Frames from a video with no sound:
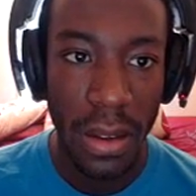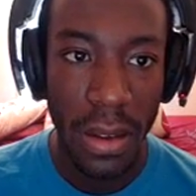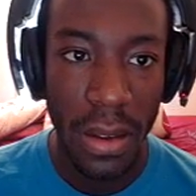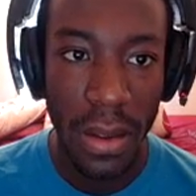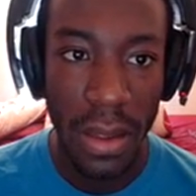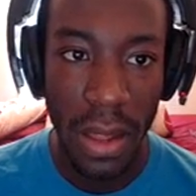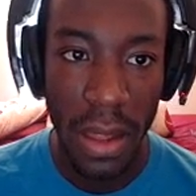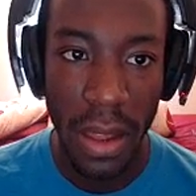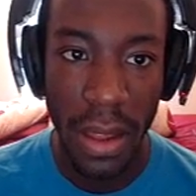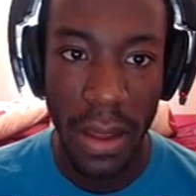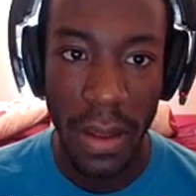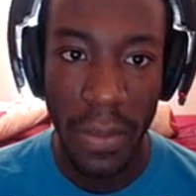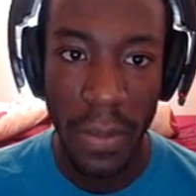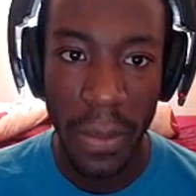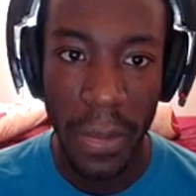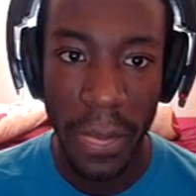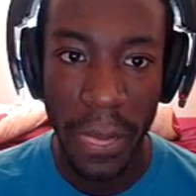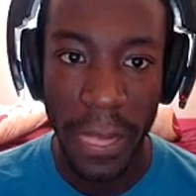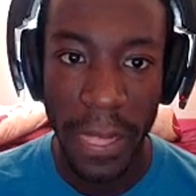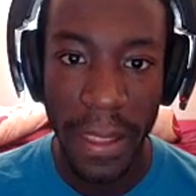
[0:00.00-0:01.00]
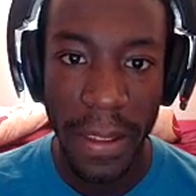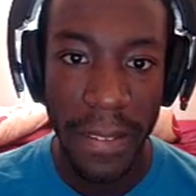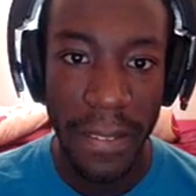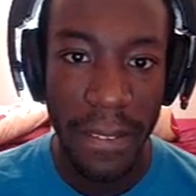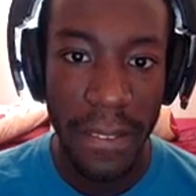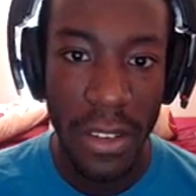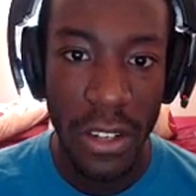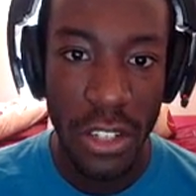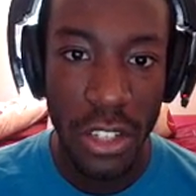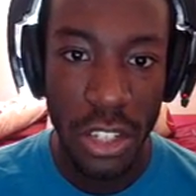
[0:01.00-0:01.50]
Okay.
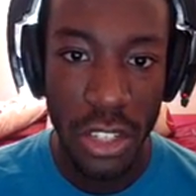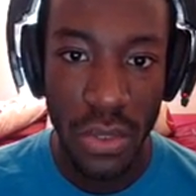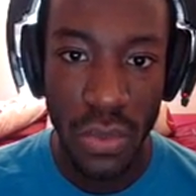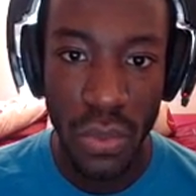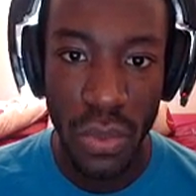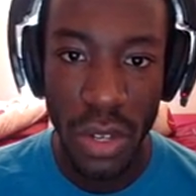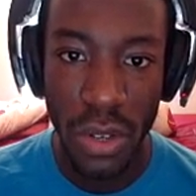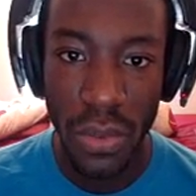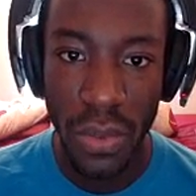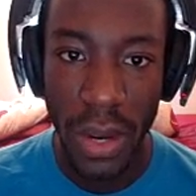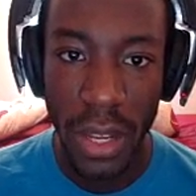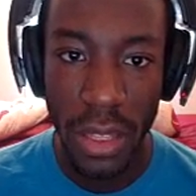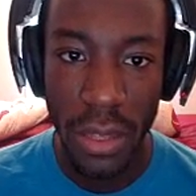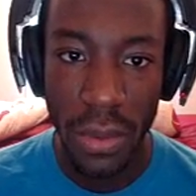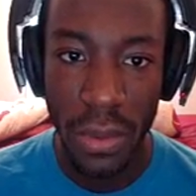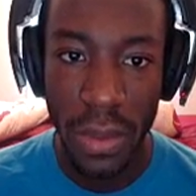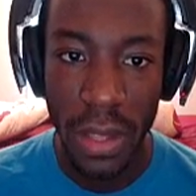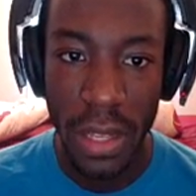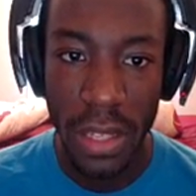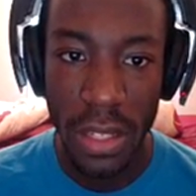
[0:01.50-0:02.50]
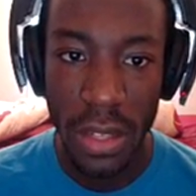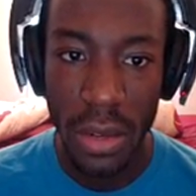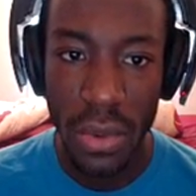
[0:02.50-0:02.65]
Just run right through this.